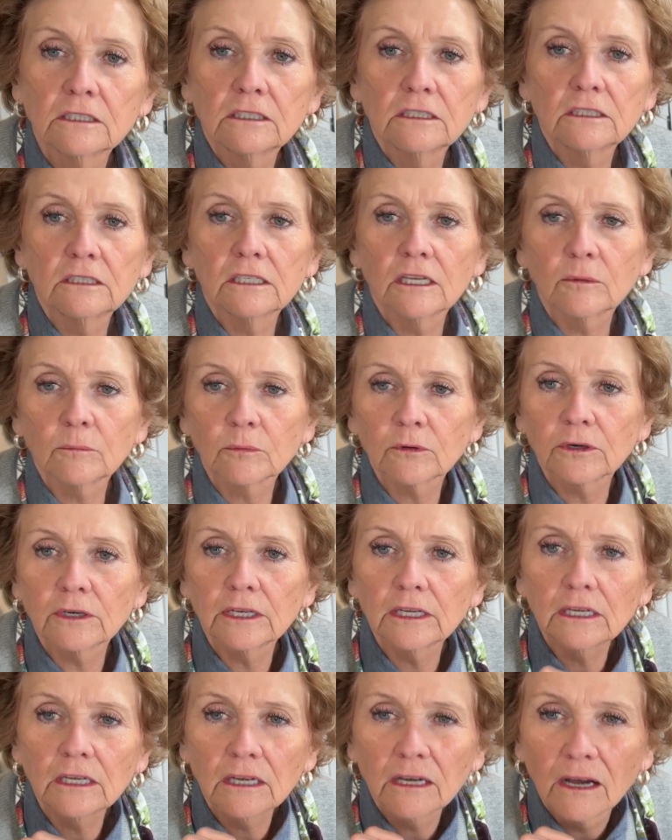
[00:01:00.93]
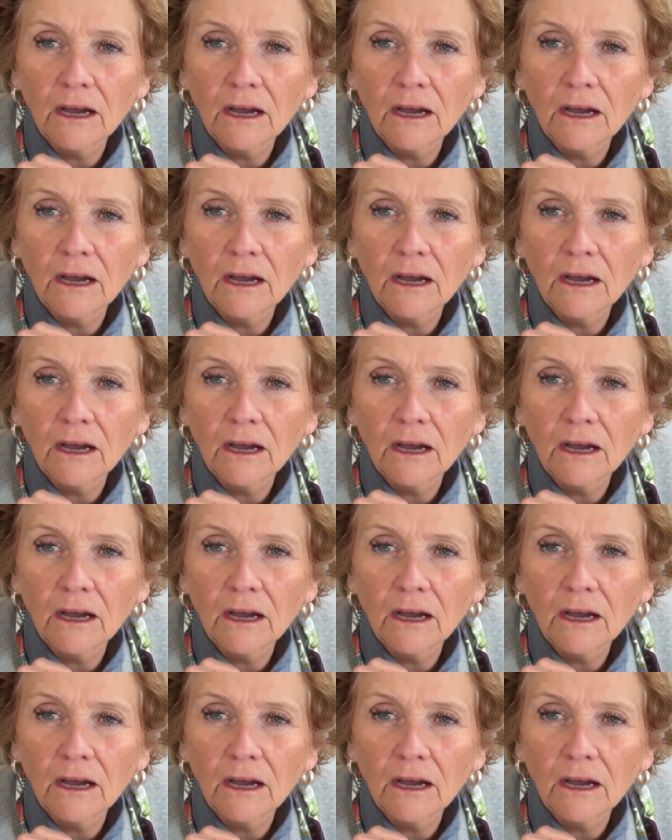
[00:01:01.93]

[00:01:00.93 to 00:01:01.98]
Isn't that pretty?